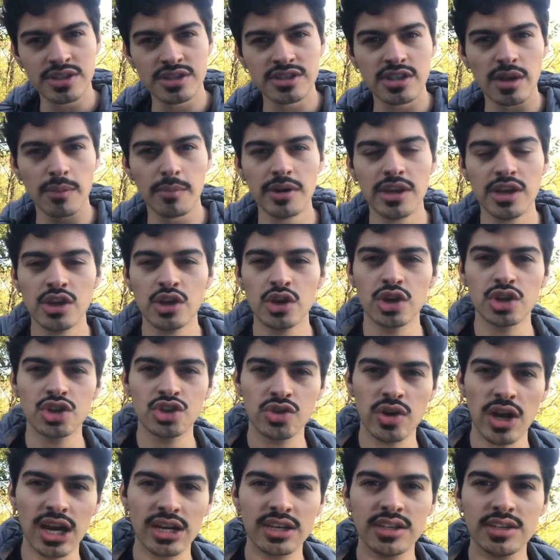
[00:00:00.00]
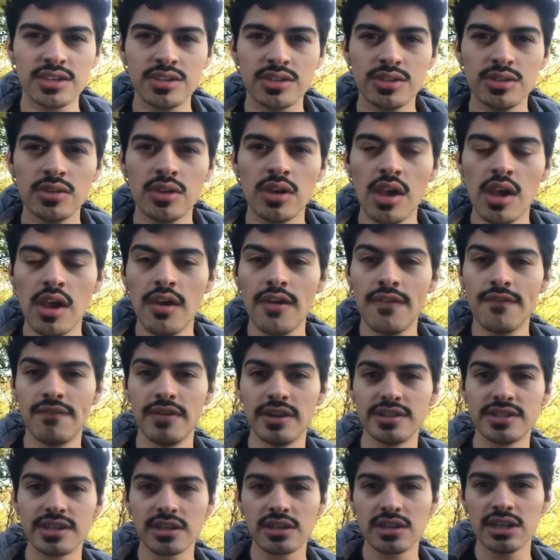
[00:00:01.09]
somebody you're attracted to
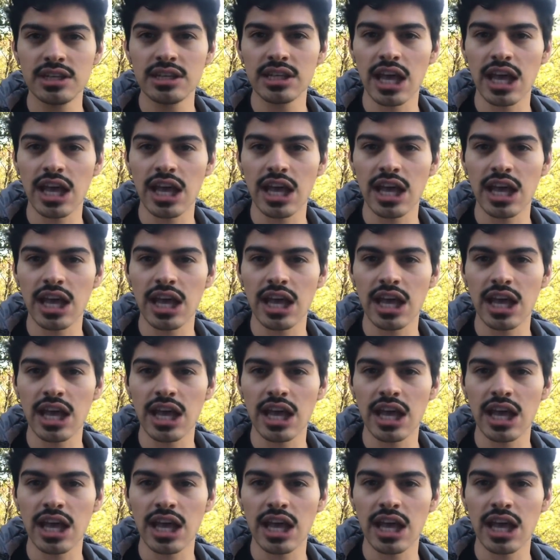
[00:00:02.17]
physically.